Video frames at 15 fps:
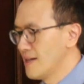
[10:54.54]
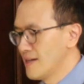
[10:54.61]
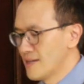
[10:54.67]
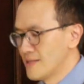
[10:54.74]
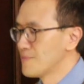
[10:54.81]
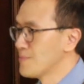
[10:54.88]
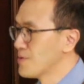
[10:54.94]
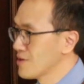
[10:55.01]

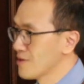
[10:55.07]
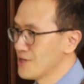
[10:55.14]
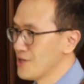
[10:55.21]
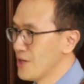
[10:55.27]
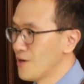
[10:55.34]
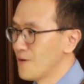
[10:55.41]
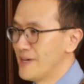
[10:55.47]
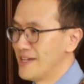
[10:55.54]
The Book of
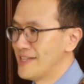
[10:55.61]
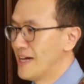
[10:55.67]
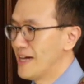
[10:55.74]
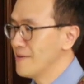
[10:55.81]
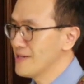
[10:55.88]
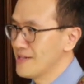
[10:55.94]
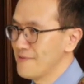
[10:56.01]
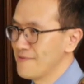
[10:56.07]
Job may
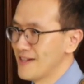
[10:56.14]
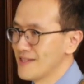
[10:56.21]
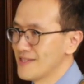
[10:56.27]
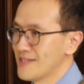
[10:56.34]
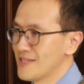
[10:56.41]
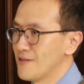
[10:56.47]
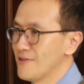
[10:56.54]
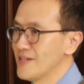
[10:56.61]
not give us
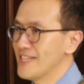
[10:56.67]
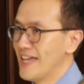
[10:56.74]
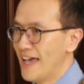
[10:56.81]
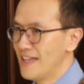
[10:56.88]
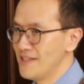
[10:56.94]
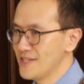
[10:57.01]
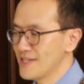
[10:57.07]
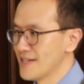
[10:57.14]
the direct
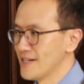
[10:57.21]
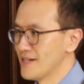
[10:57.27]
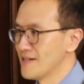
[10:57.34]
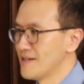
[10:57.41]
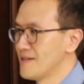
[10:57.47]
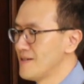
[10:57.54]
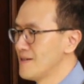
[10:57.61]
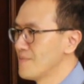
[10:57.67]
answer,
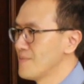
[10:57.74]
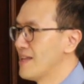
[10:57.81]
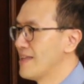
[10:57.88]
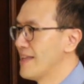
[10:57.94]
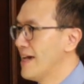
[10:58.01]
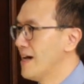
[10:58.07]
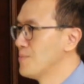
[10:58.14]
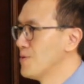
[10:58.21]
but
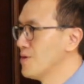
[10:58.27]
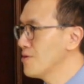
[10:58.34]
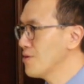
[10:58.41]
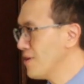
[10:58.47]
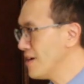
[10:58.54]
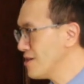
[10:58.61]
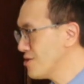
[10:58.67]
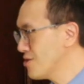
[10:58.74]
there are more
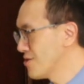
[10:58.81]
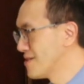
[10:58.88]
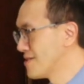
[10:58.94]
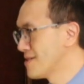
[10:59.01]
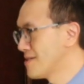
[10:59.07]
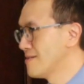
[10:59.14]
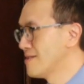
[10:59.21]
questions